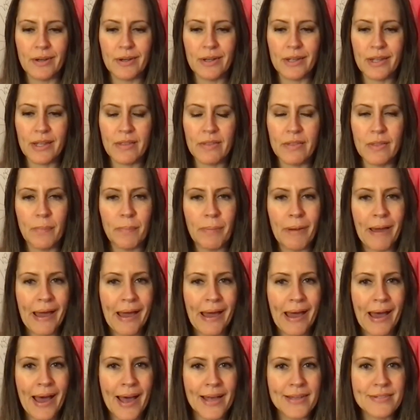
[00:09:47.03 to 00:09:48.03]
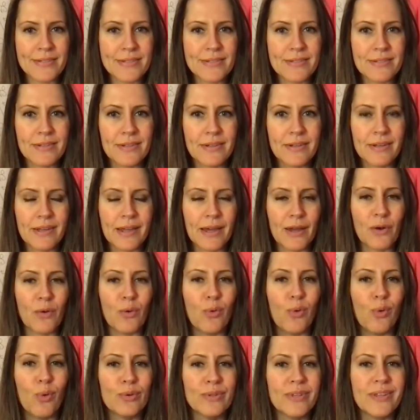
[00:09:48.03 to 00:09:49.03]
in the past, kind of
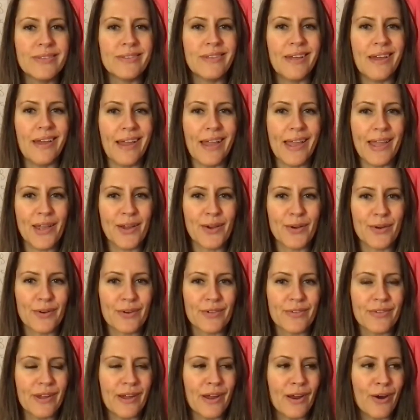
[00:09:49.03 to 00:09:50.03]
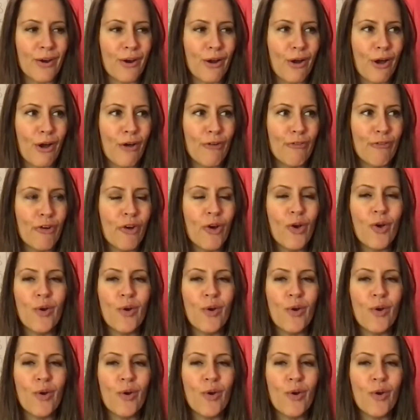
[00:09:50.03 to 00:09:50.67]
holding the anchor there of